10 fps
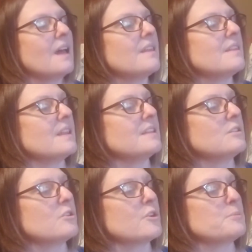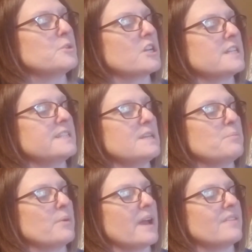The little group took a deep
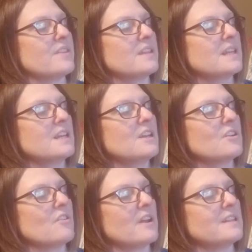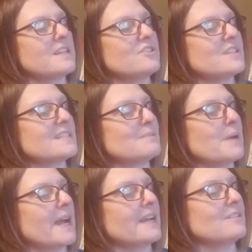breath. Gruntly just
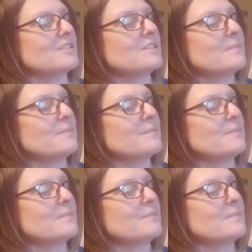smiled.